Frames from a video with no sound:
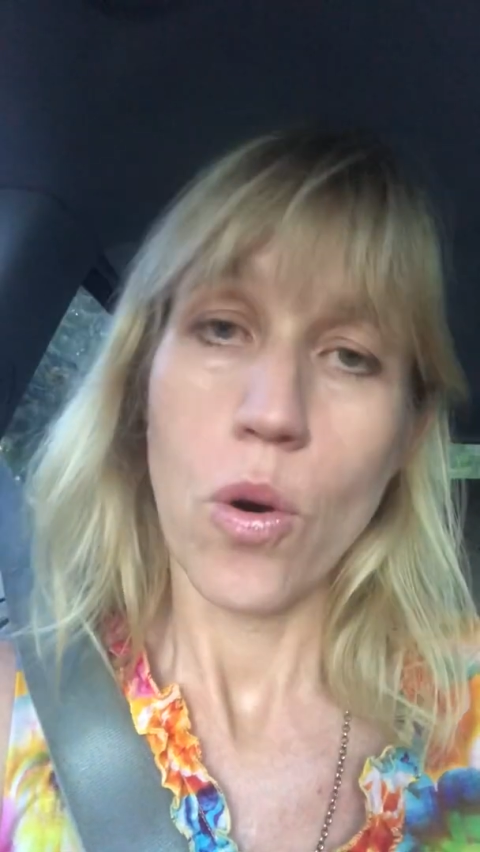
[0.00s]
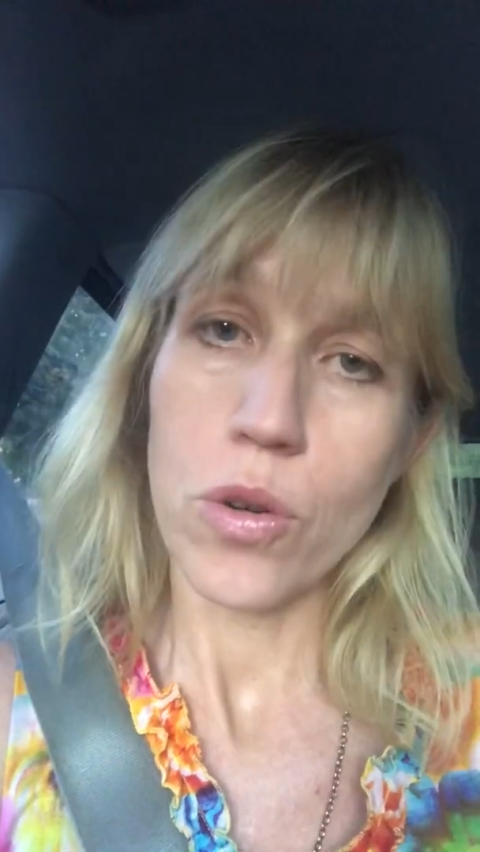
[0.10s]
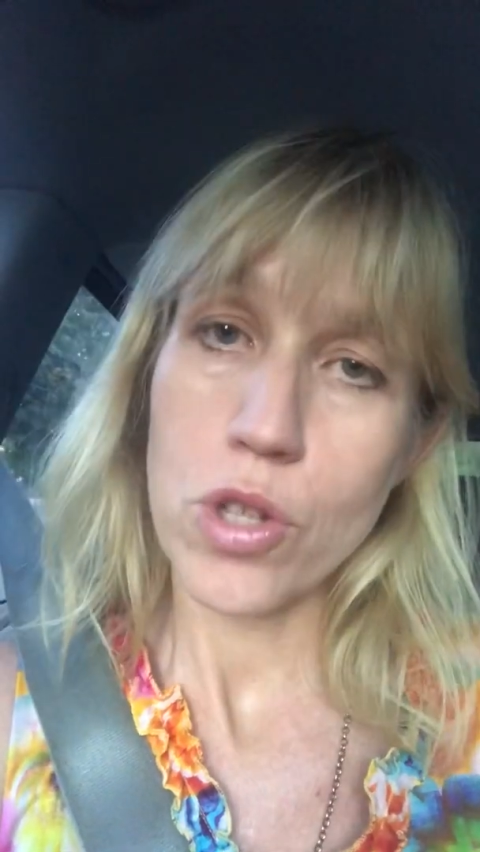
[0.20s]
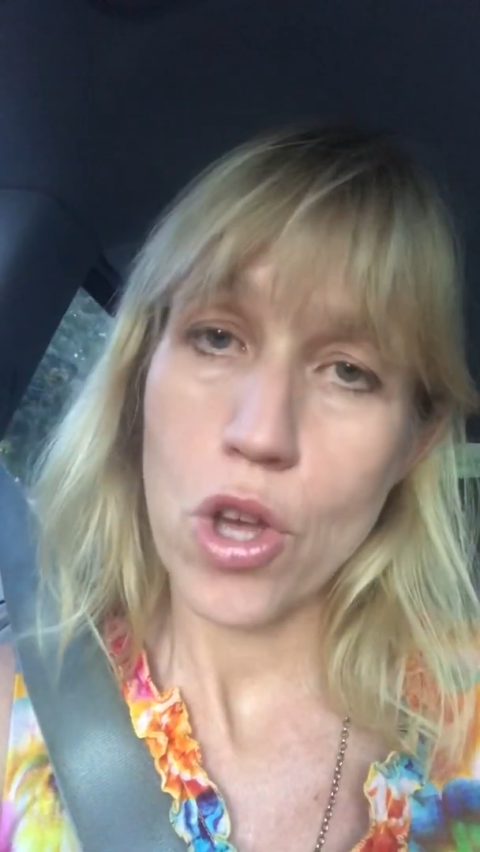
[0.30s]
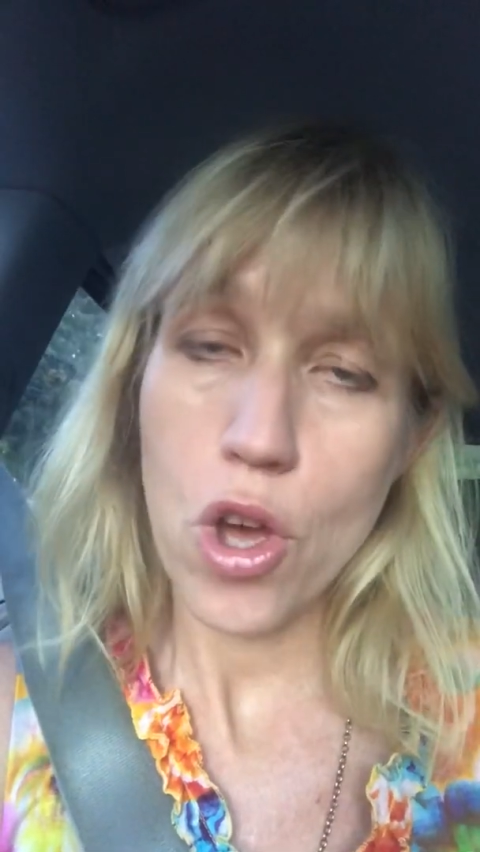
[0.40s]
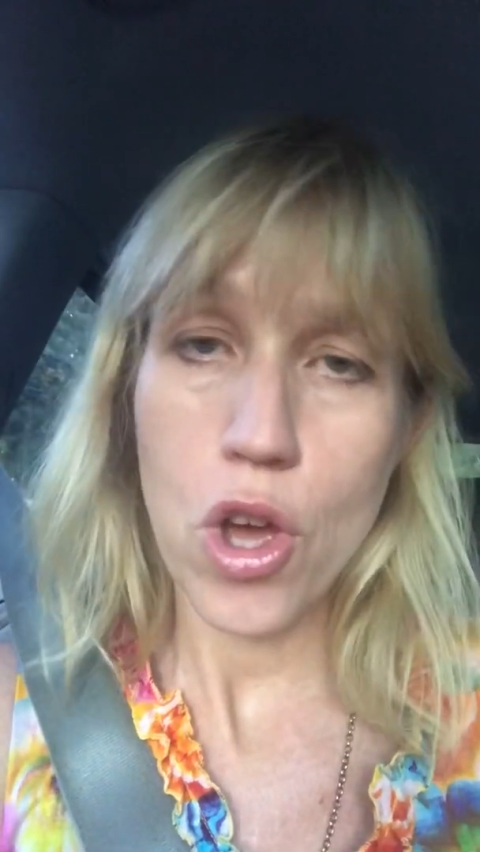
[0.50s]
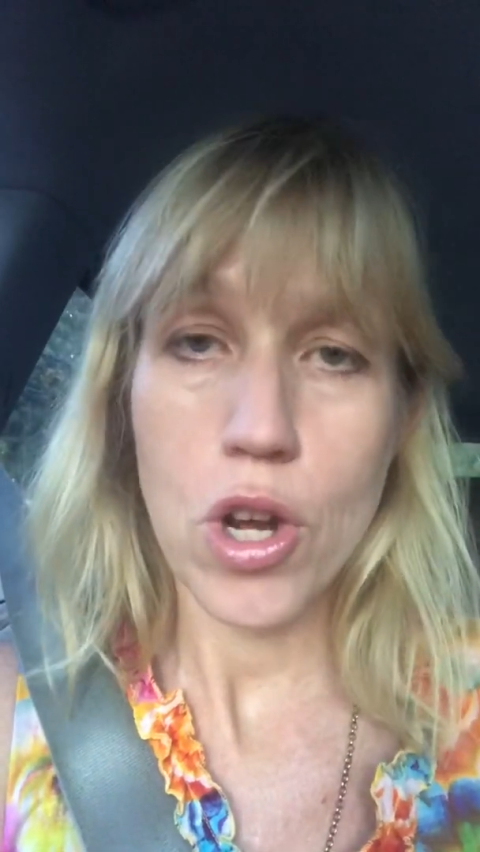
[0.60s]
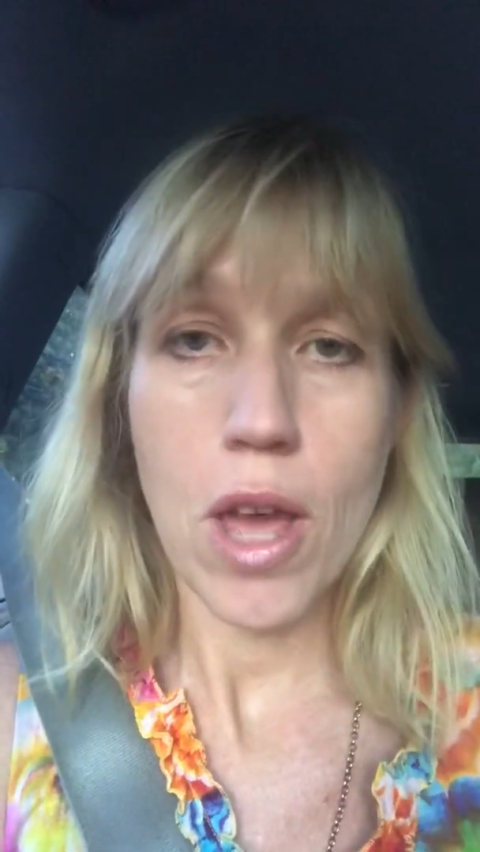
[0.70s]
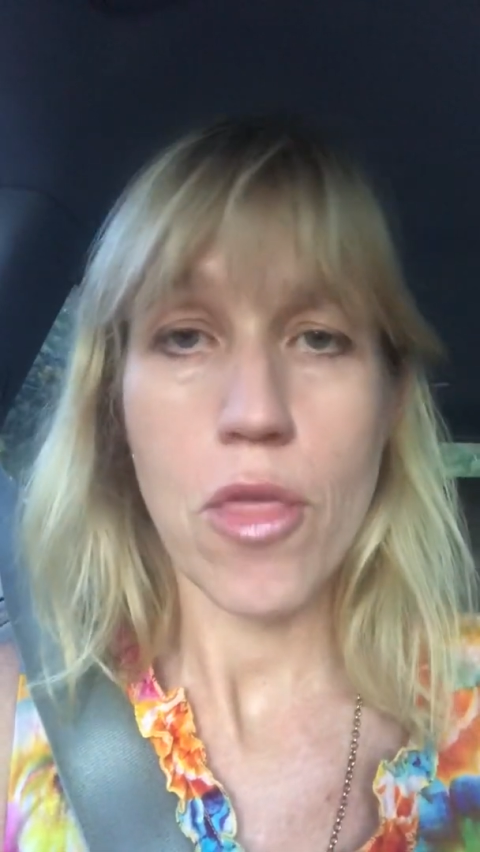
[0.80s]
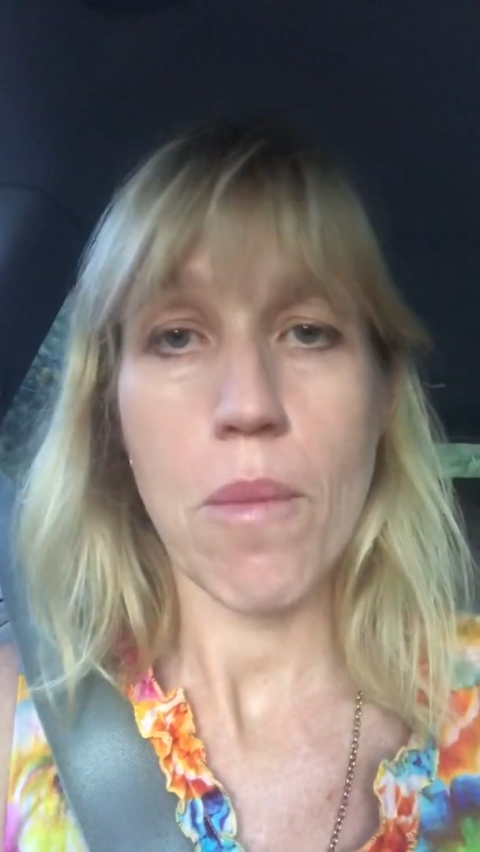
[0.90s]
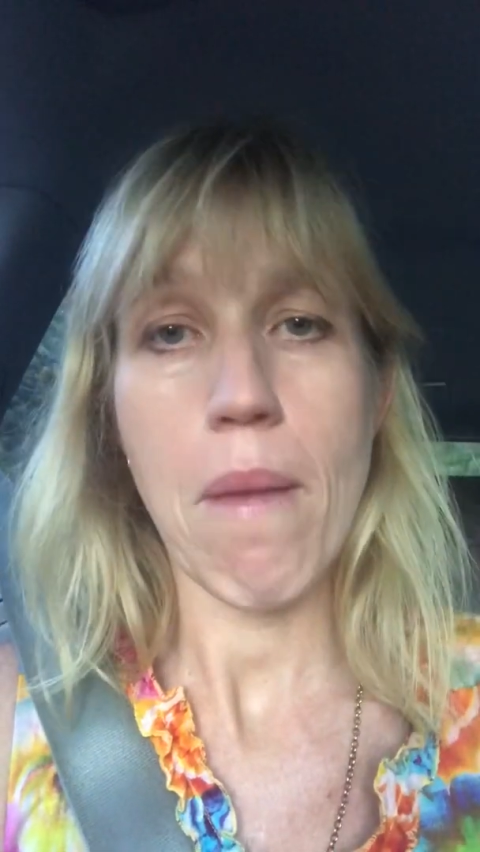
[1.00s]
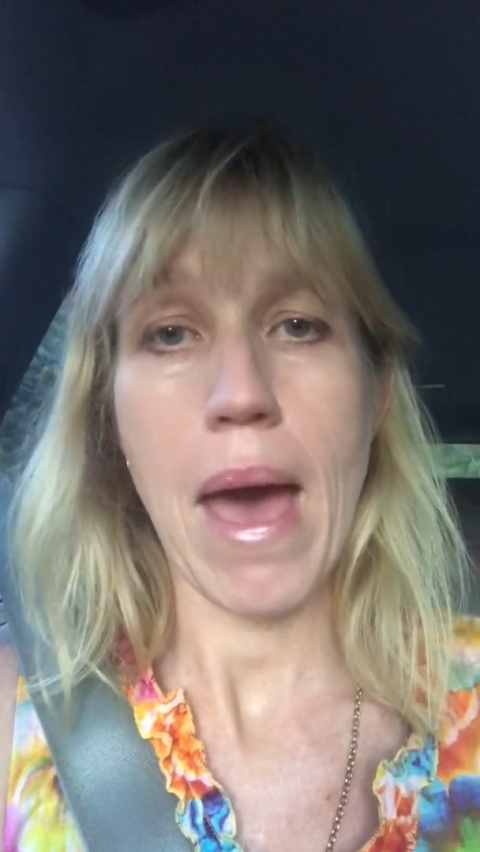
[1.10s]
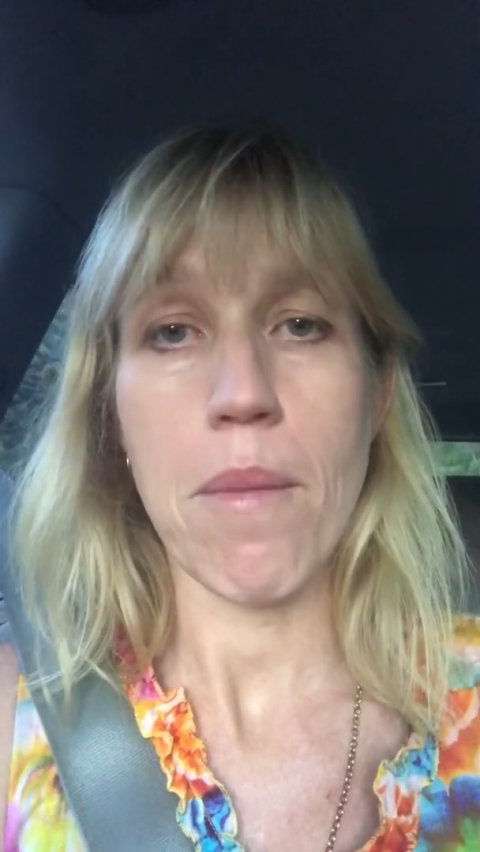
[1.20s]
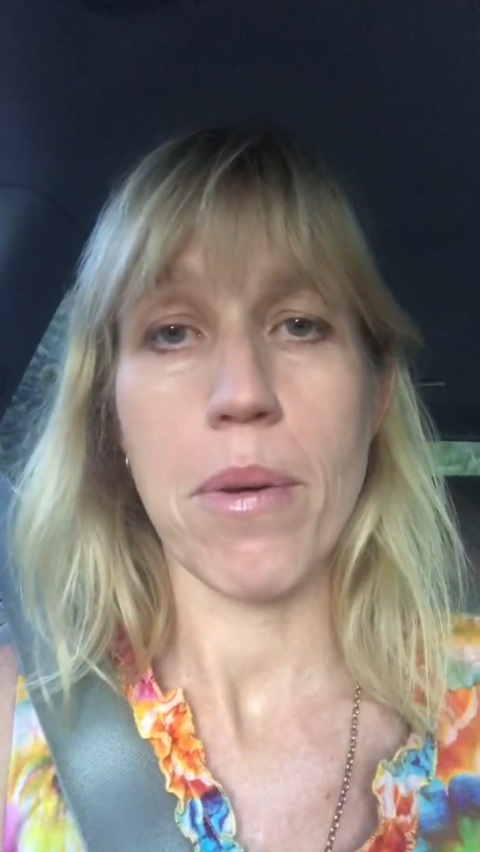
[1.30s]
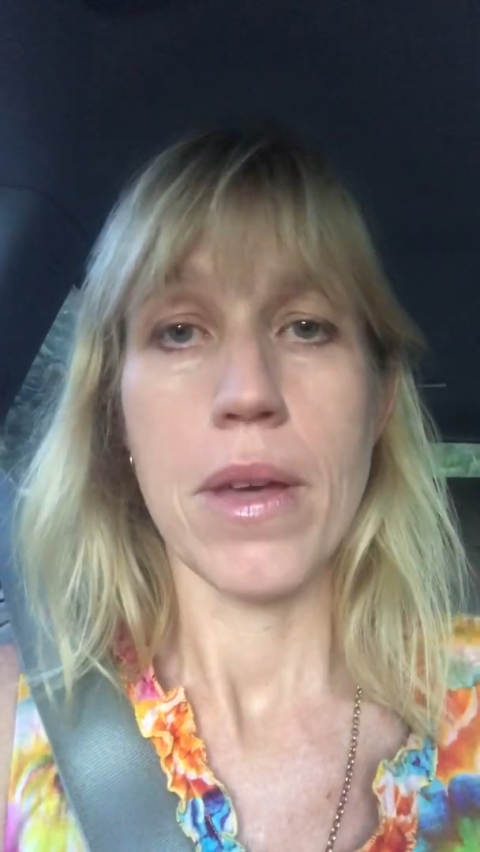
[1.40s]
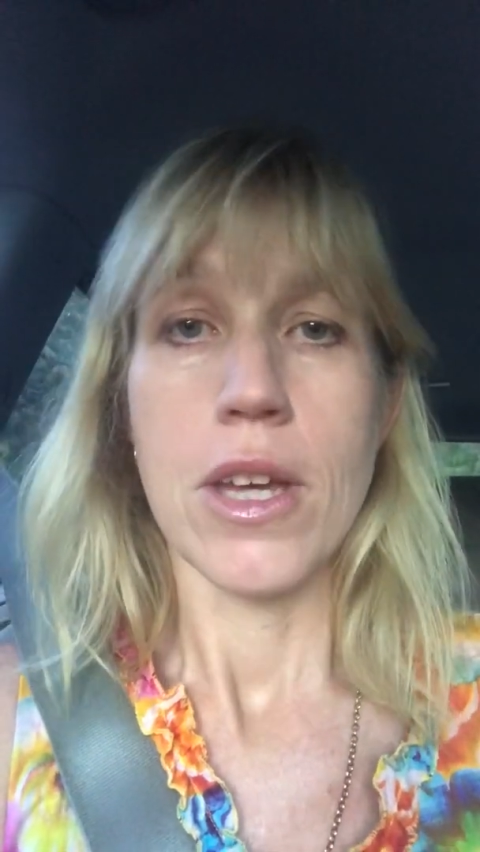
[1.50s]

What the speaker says: or turn the map